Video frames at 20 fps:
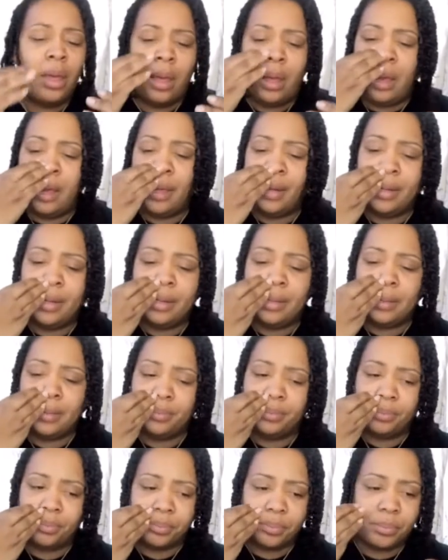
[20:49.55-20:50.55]
And
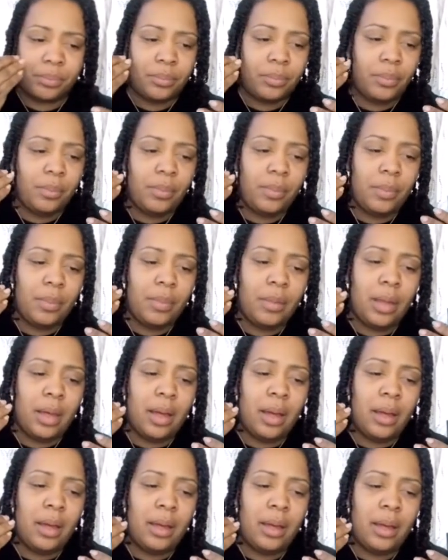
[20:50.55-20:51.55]
um,
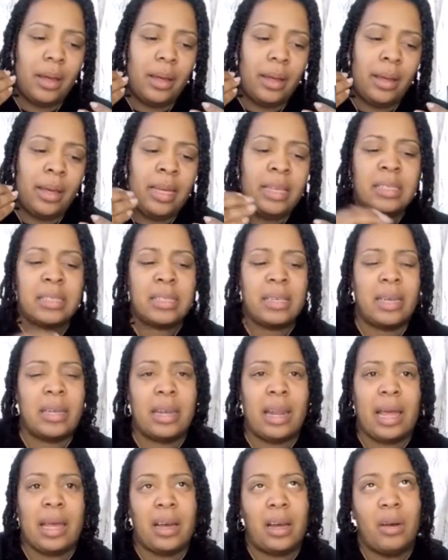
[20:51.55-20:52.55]
he said that
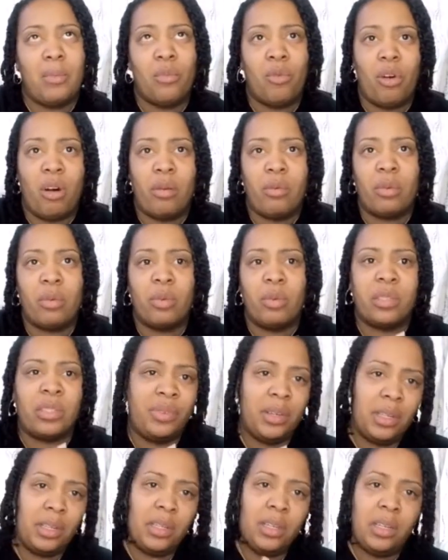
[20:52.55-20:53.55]
like Amara was
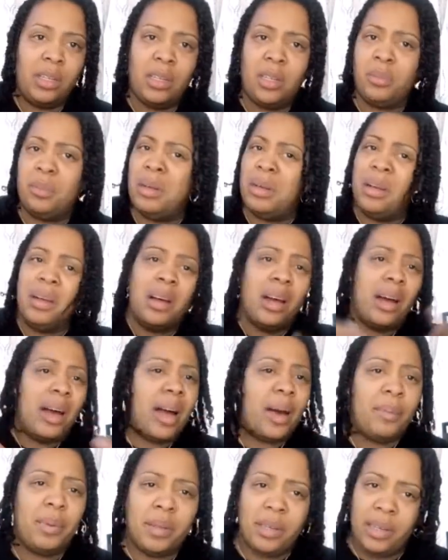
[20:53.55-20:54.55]
feeling him.
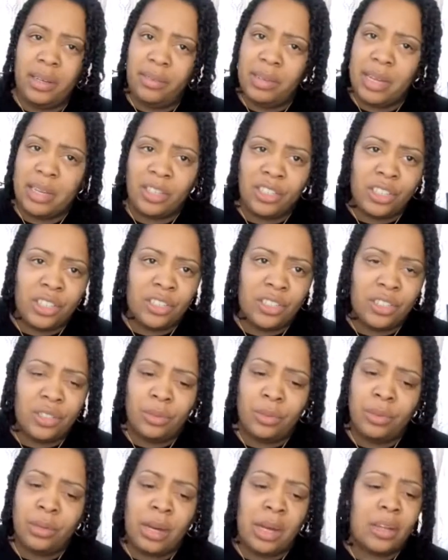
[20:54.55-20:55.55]
I believe that shit
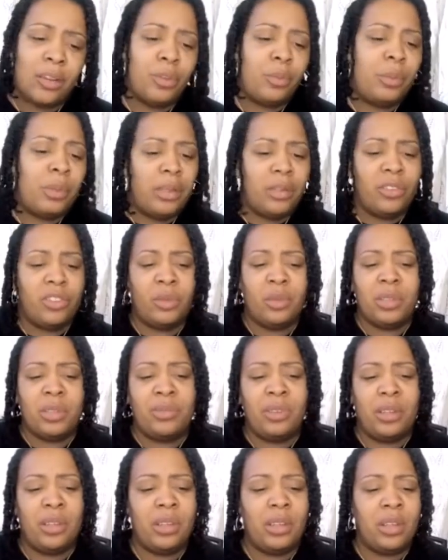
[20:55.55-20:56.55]
too. I do believe she was
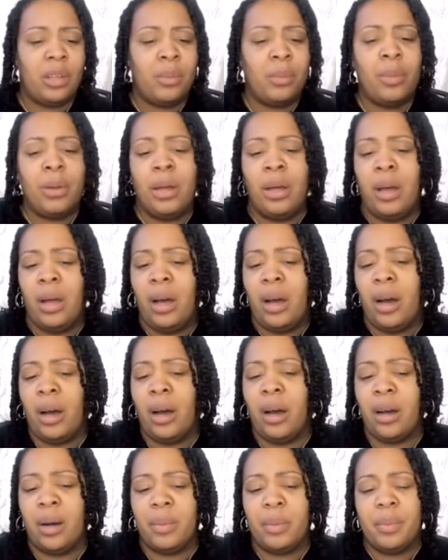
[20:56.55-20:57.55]
feeling him.
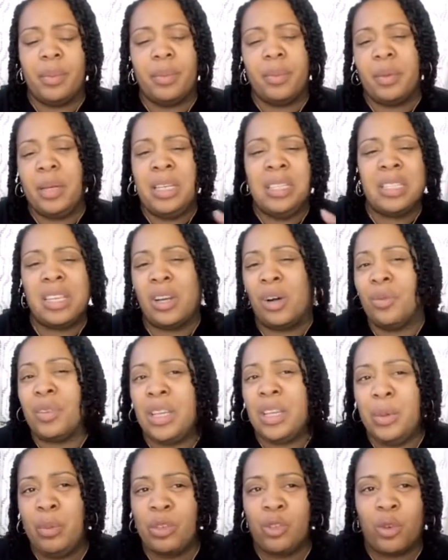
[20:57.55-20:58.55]
Um, he said the only
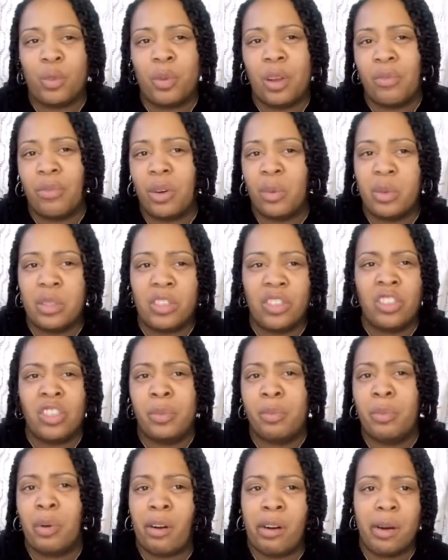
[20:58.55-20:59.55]
thing he was tripping off of was
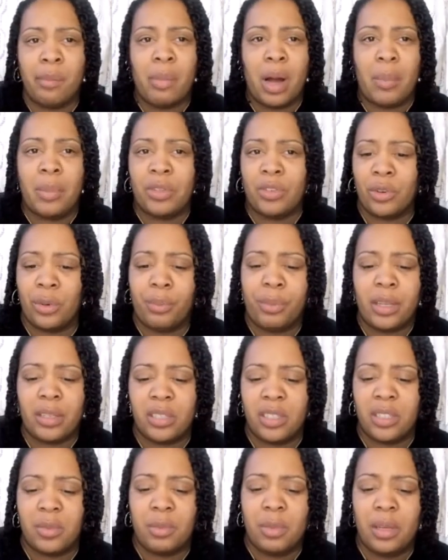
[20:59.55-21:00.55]
she brought her mama to a
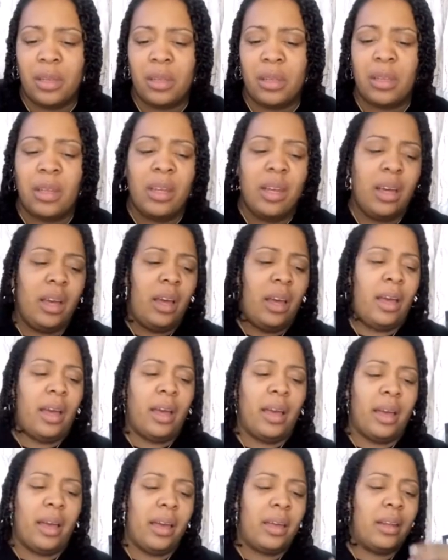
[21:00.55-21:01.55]
business meeting.
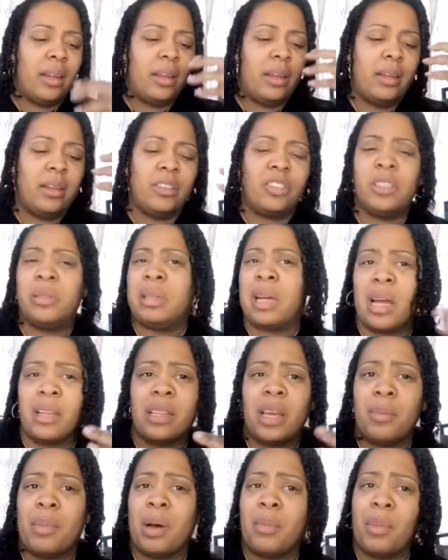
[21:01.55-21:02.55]
And she's like, I
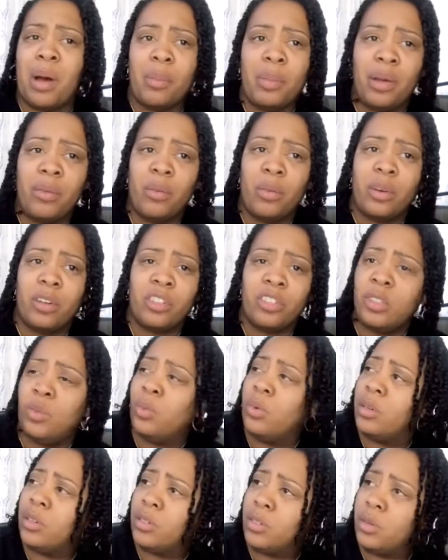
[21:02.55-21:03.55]
take my mom everywhere. She the
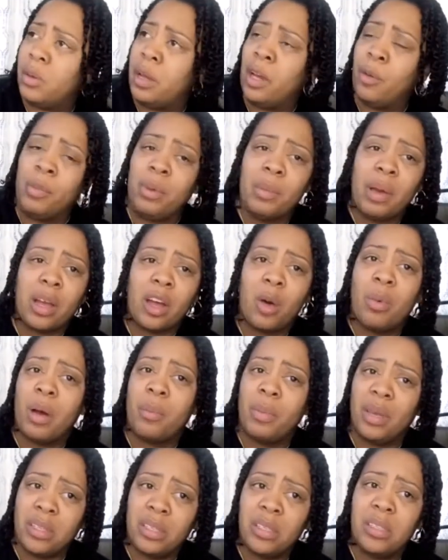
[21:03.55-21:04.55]
one helped me make all my
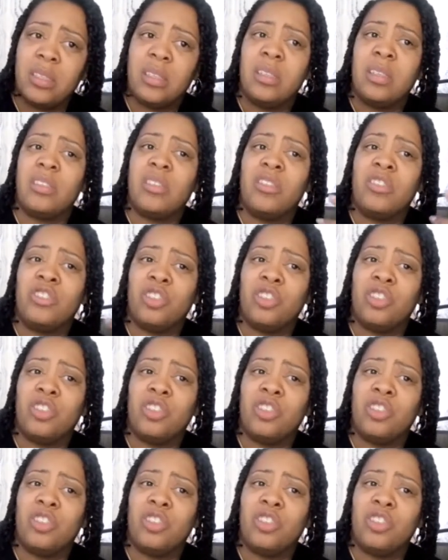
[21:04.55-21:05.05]
business decisions.